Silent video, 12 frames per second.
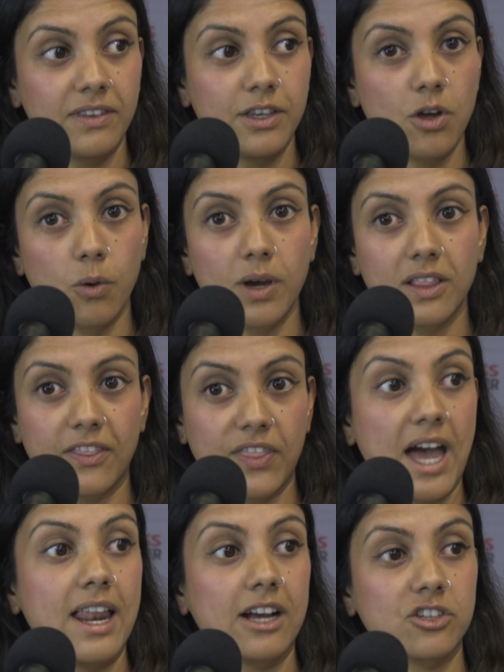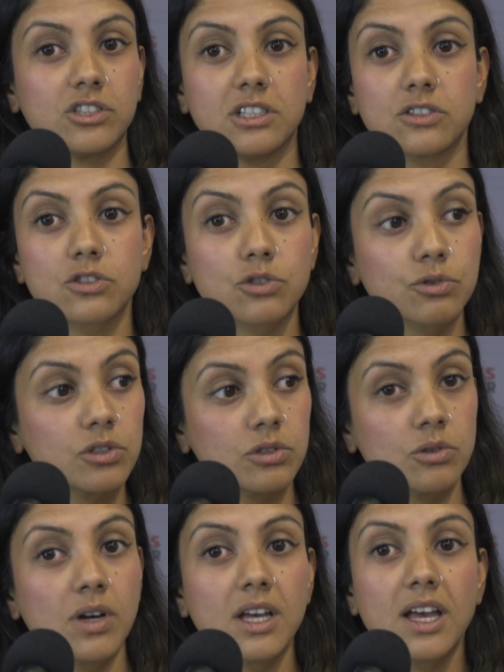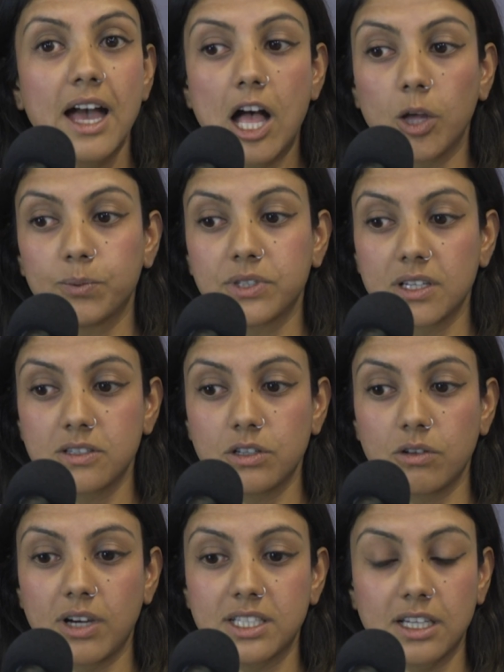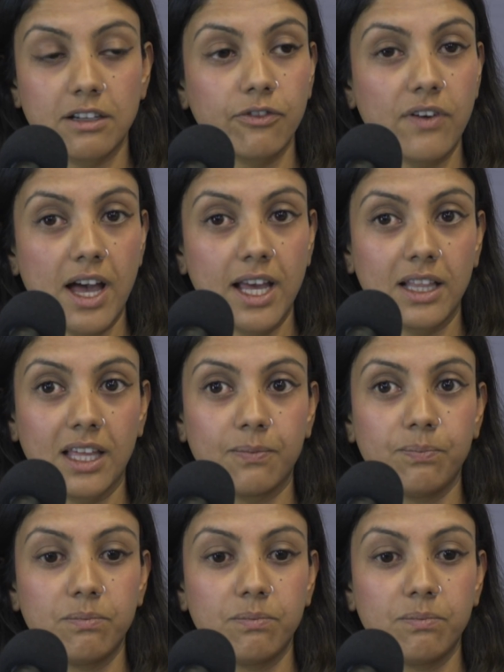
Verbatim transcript: knowing that that actually is true helped us, you know, identify like,